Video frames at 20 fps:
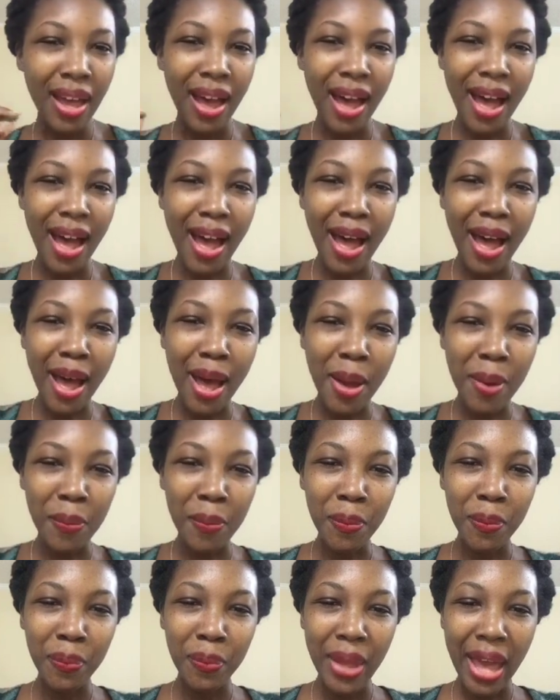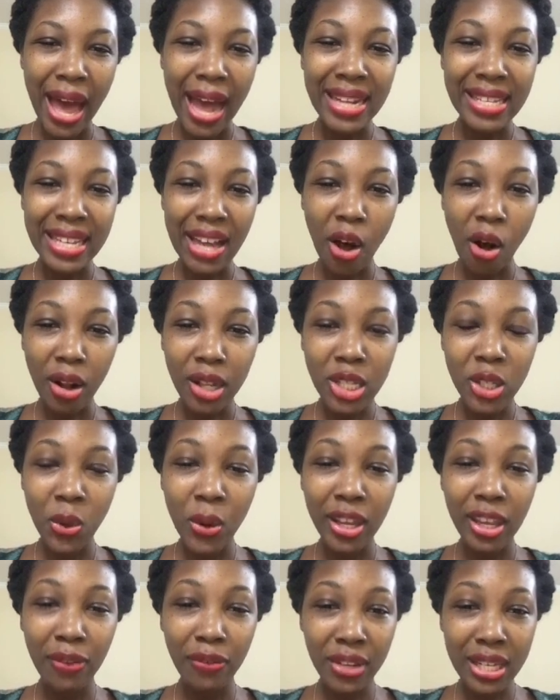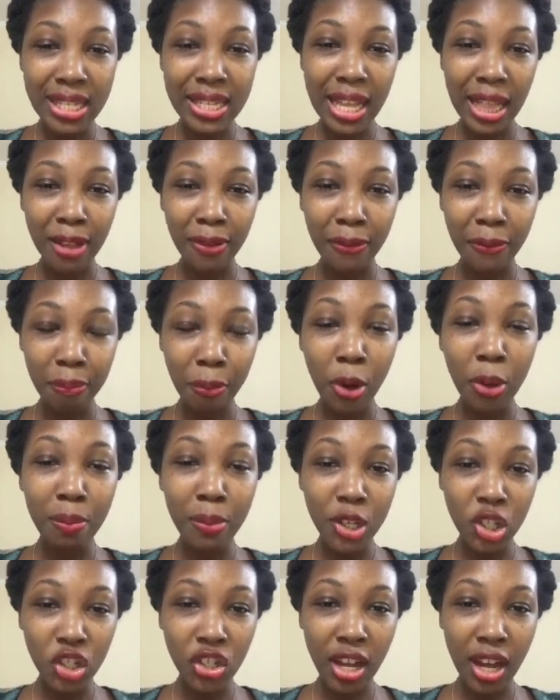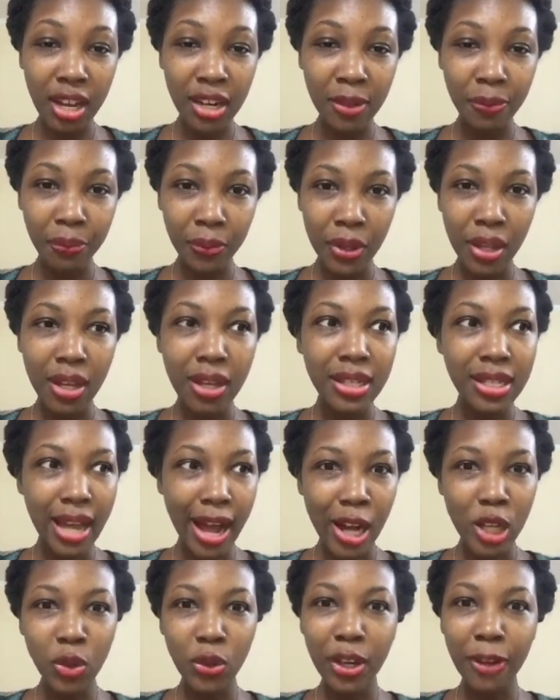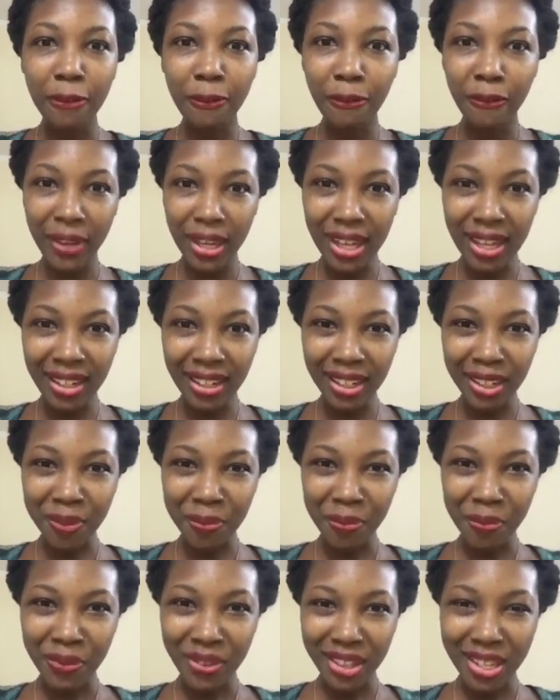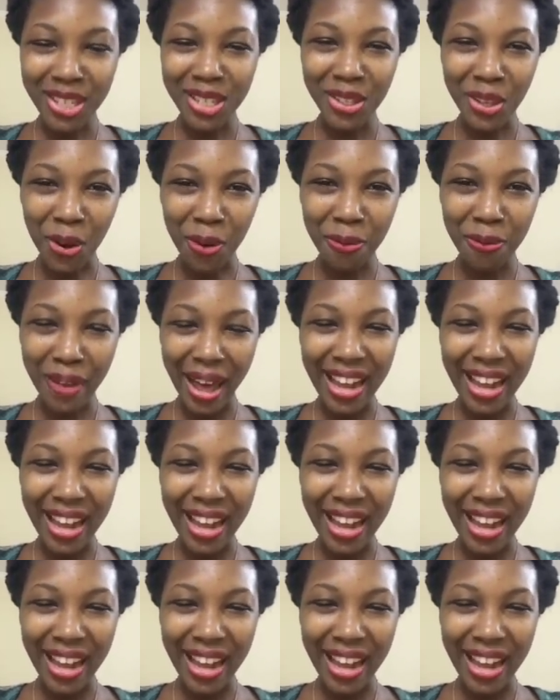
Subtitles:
And to also give yourself permission to actually feel the stuff,